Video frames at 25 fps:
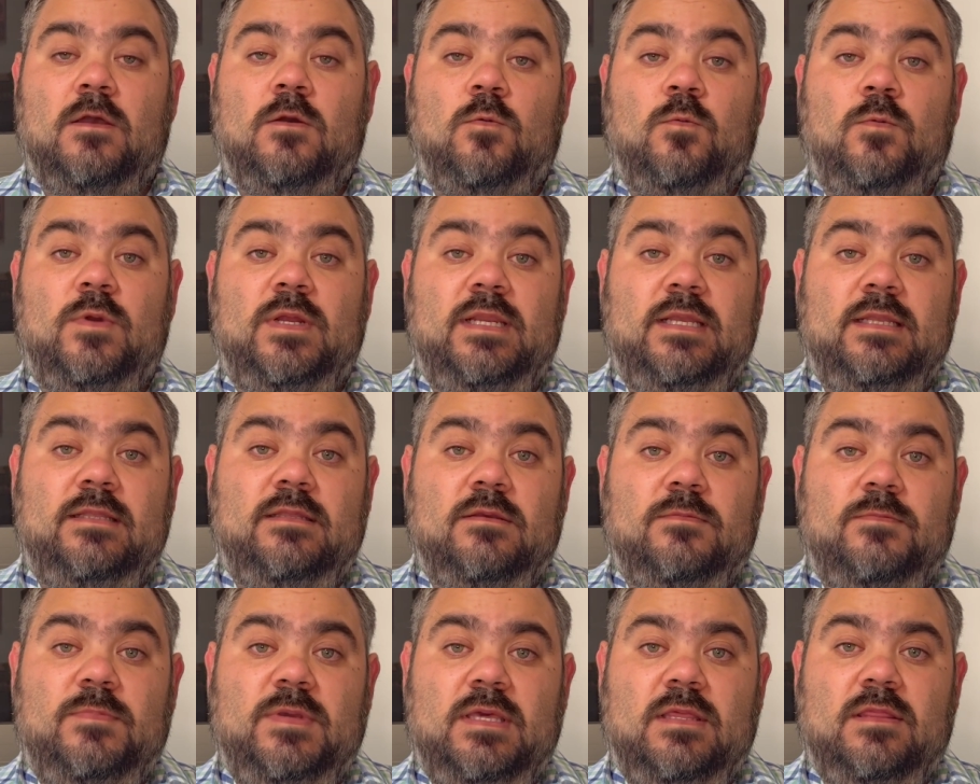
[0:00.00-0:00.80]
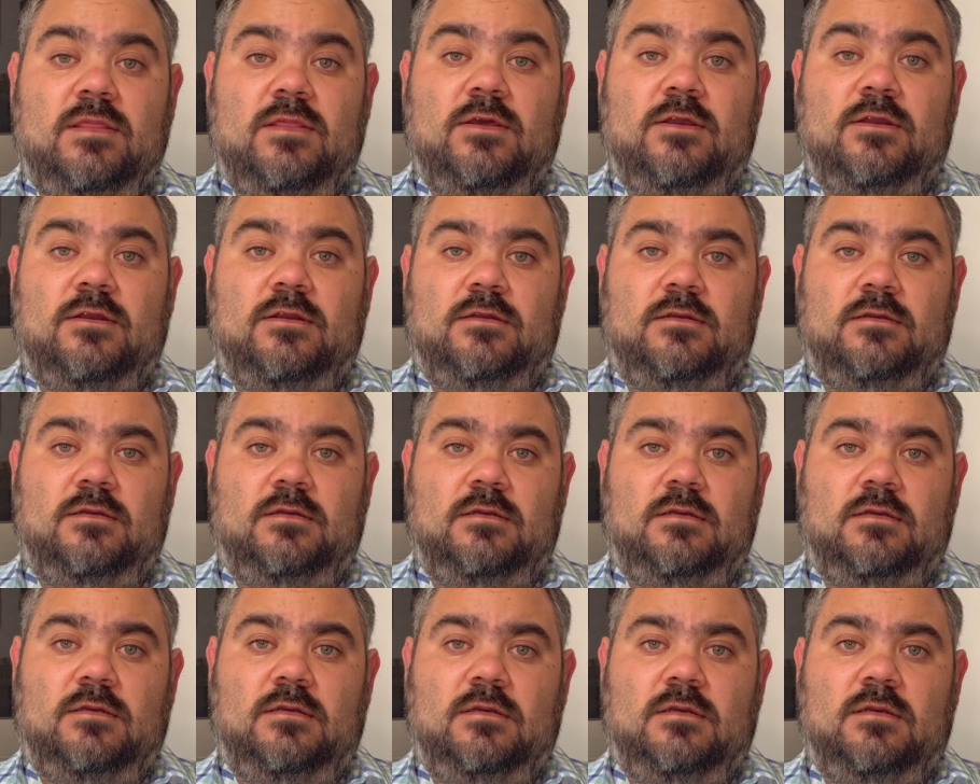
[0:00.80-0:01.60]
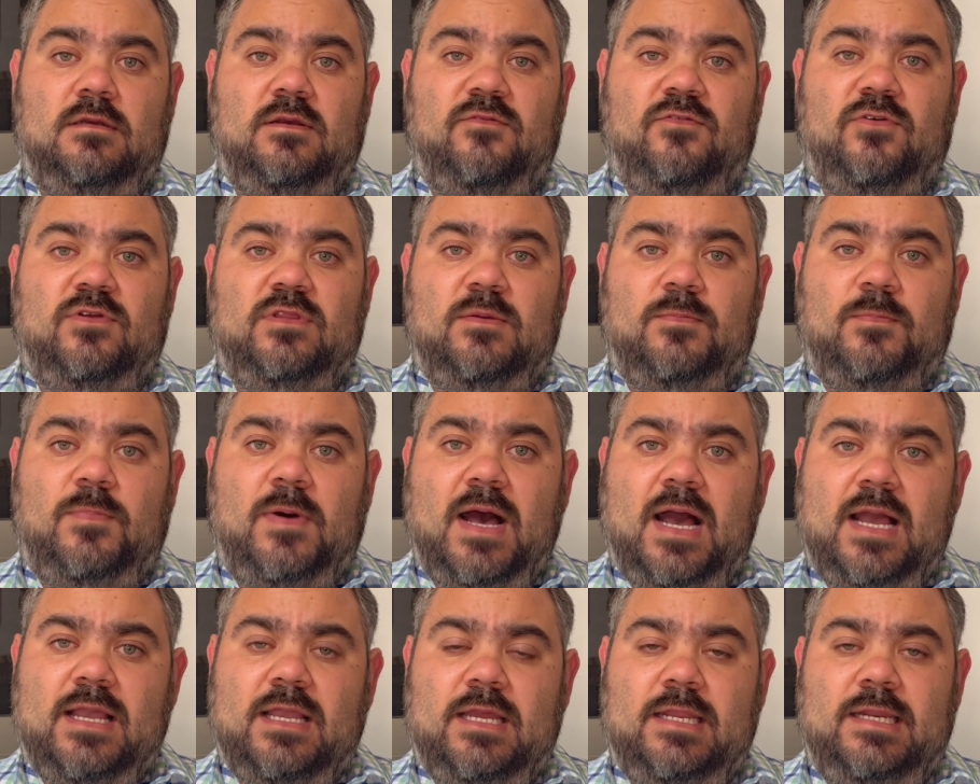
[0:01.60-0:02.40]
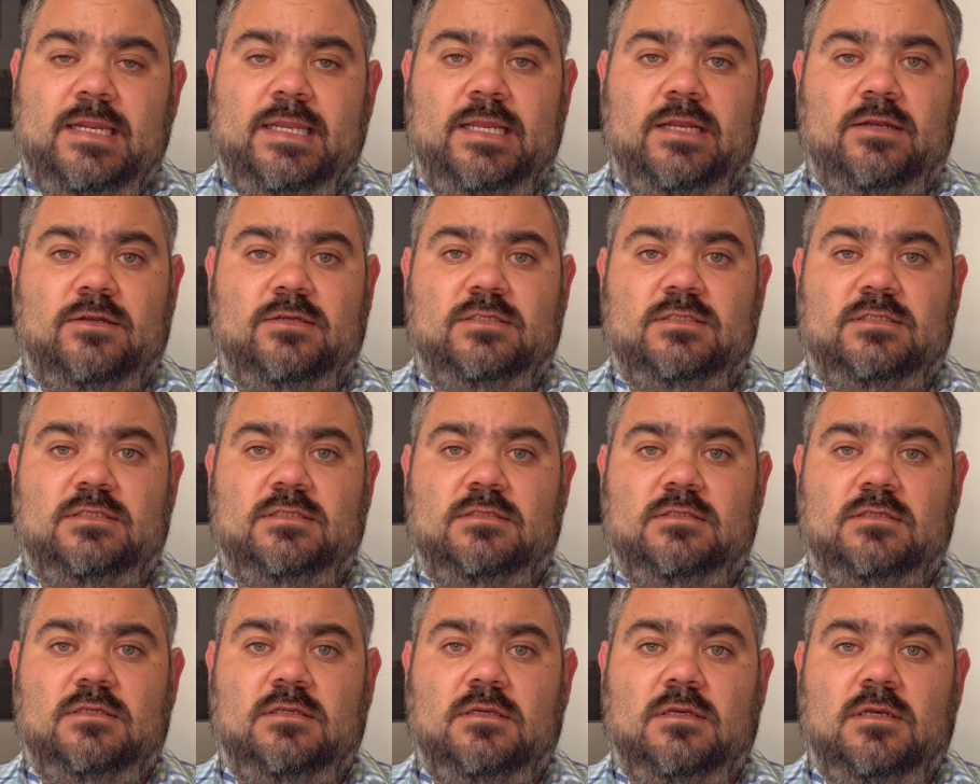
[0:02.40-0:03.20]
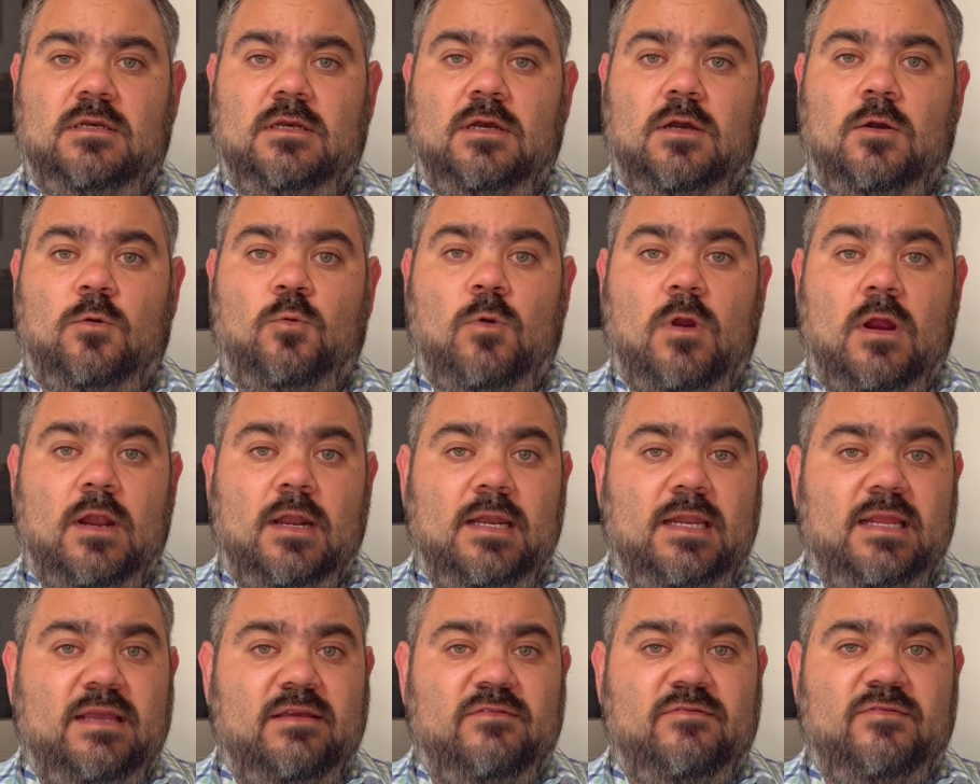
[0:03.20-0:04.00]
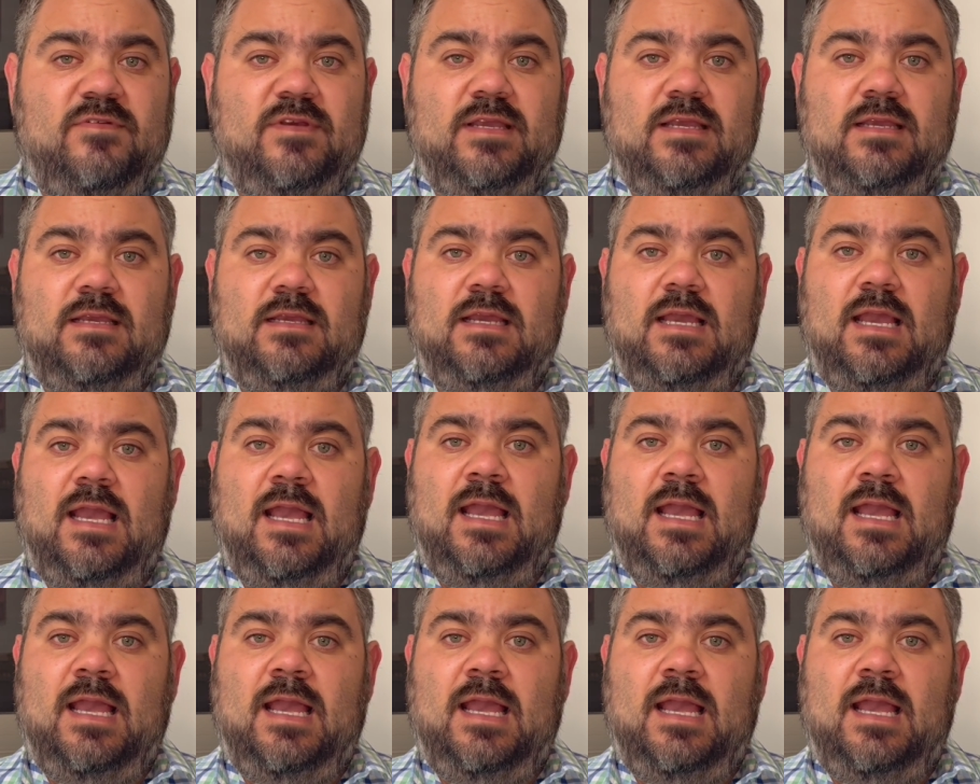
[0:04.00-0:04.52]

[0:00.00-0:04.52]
We need to be there for the pioneers who are living